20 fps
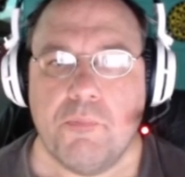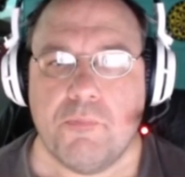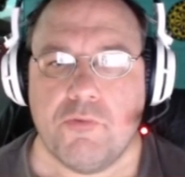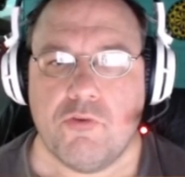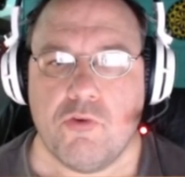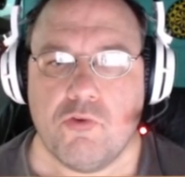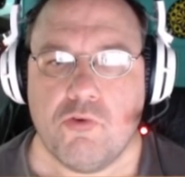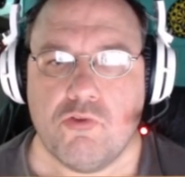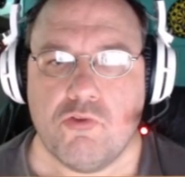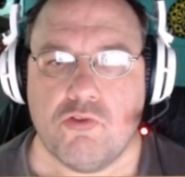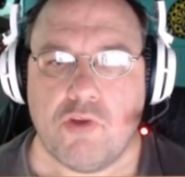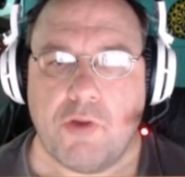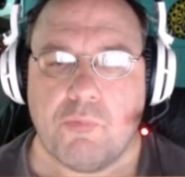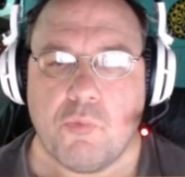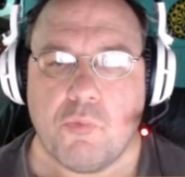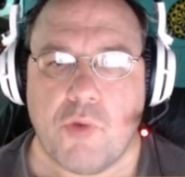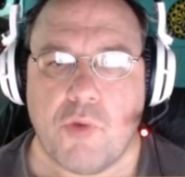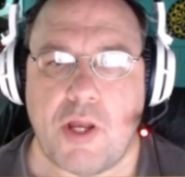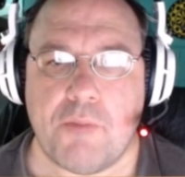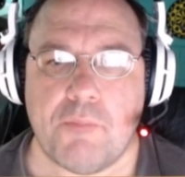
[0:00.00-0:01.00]
to Shep
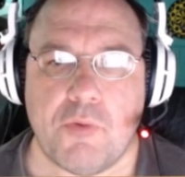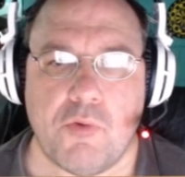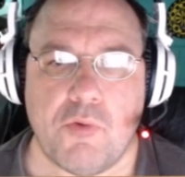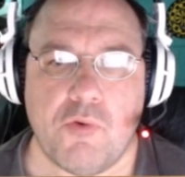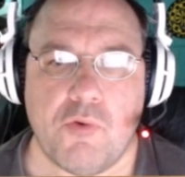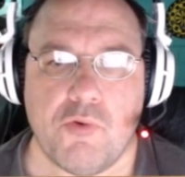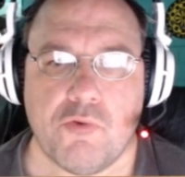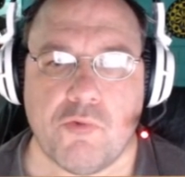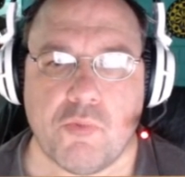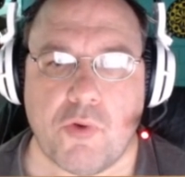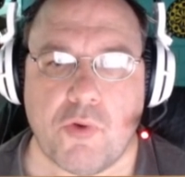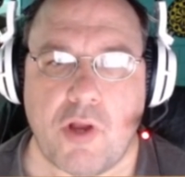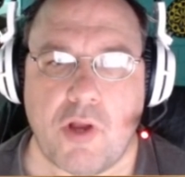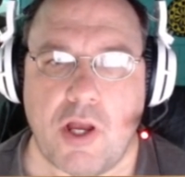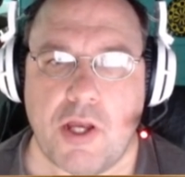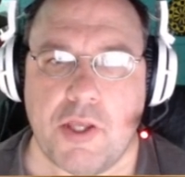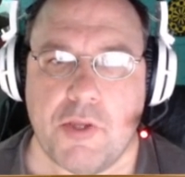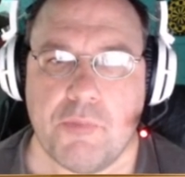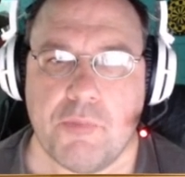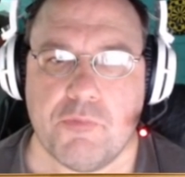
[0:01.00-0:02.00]
Rambles, where I
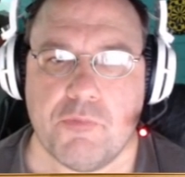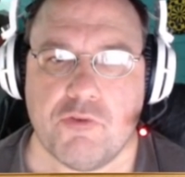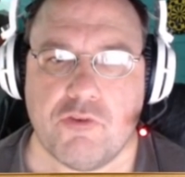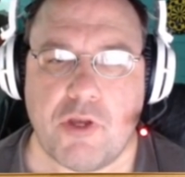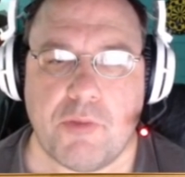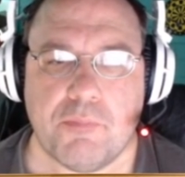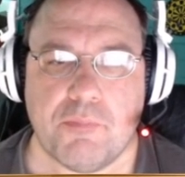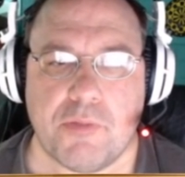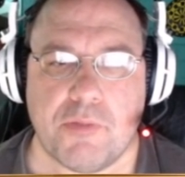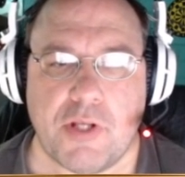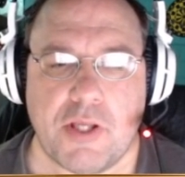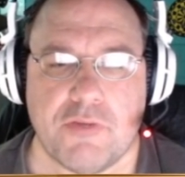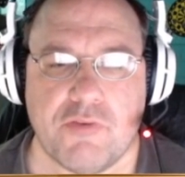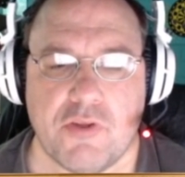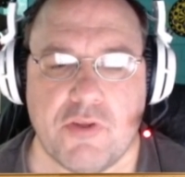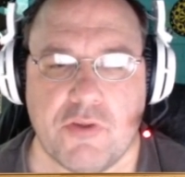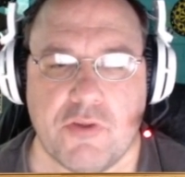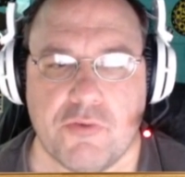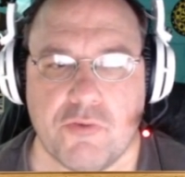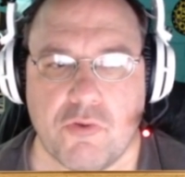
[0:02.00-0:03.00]
am Shep and I
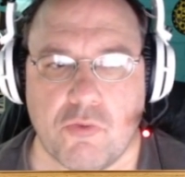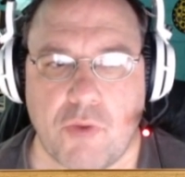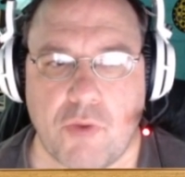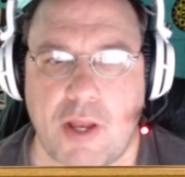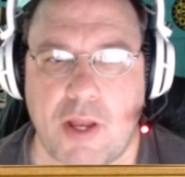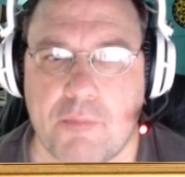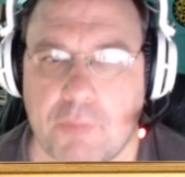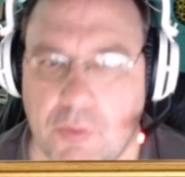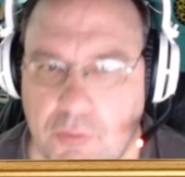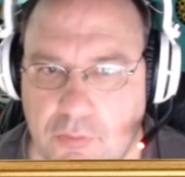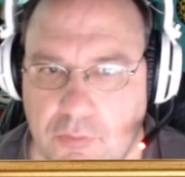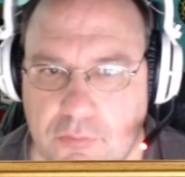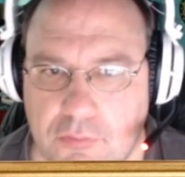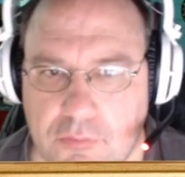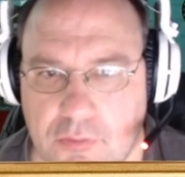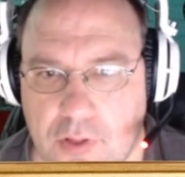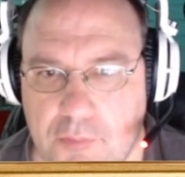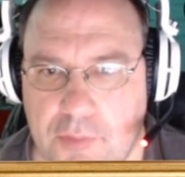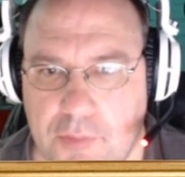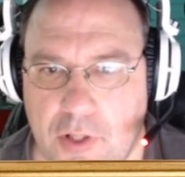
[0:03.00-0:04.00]
tend to ramble
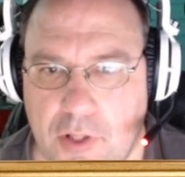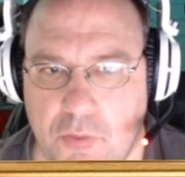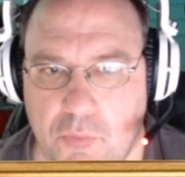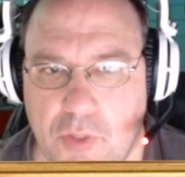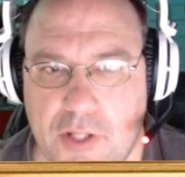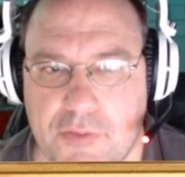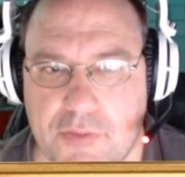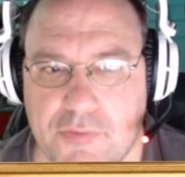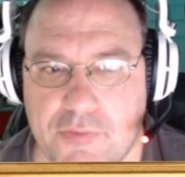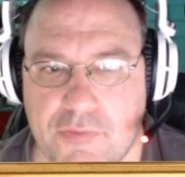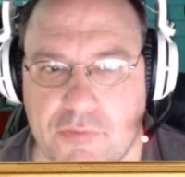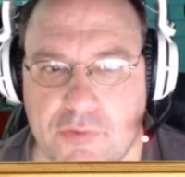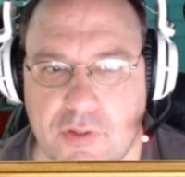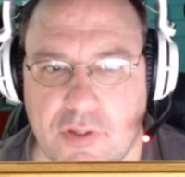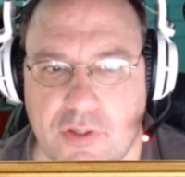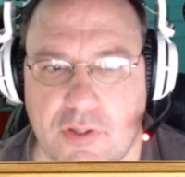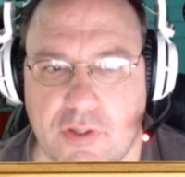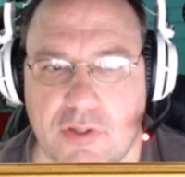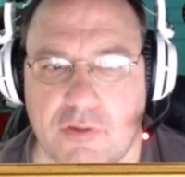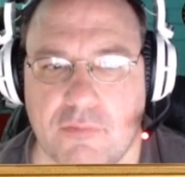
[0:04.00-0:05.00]
about what?
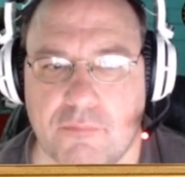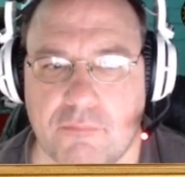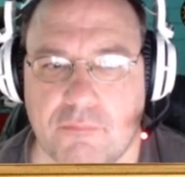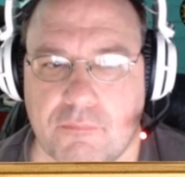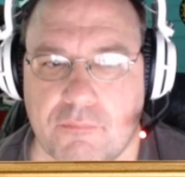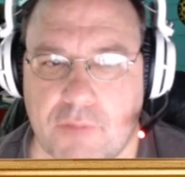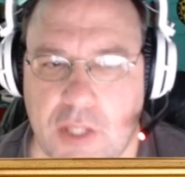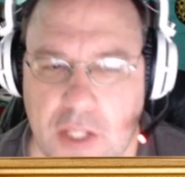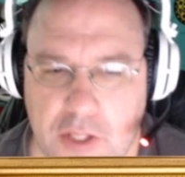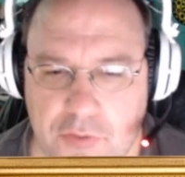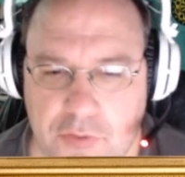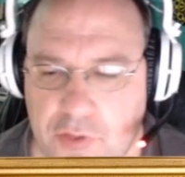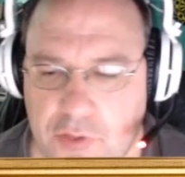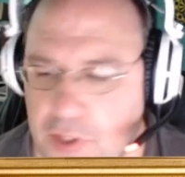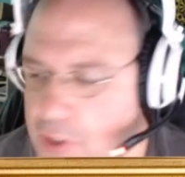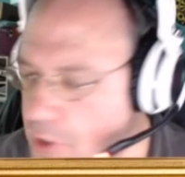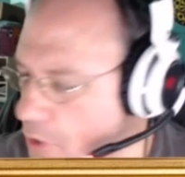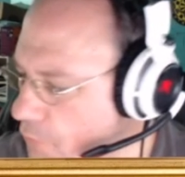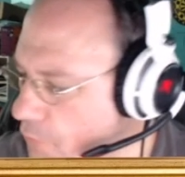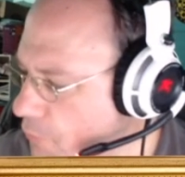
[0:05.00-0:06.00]
Anything
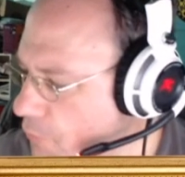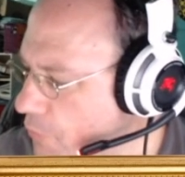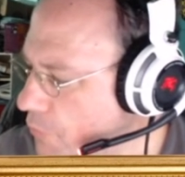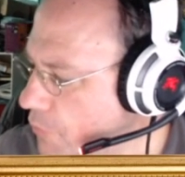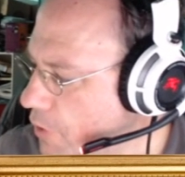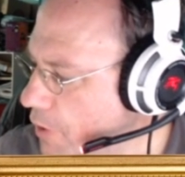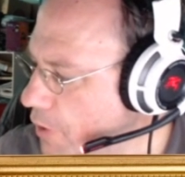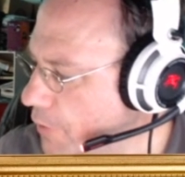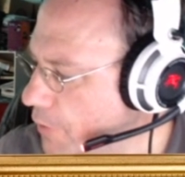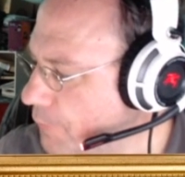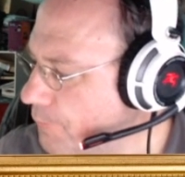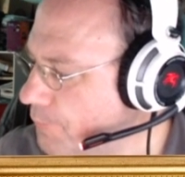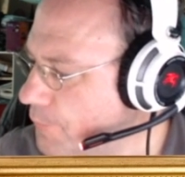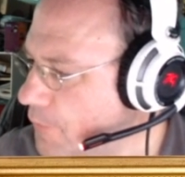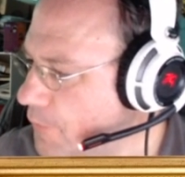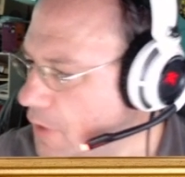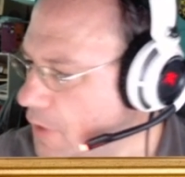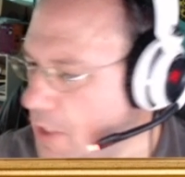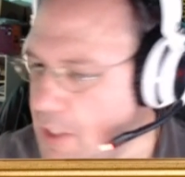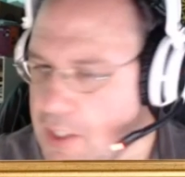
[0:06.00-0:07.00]
and everything.
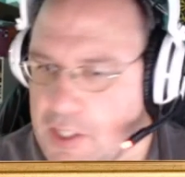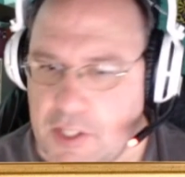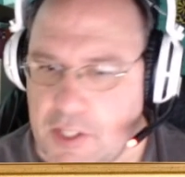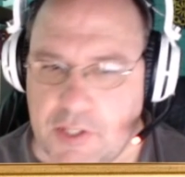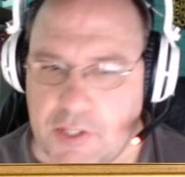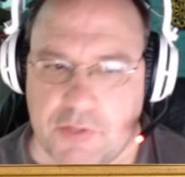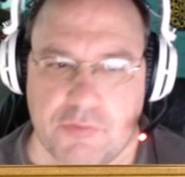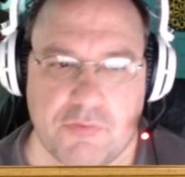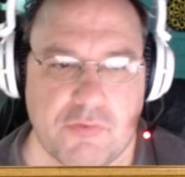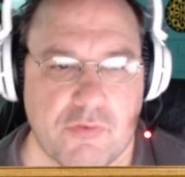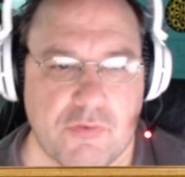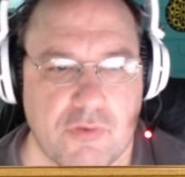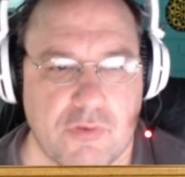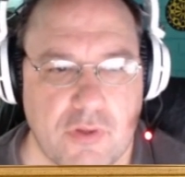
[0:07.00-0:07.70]
And.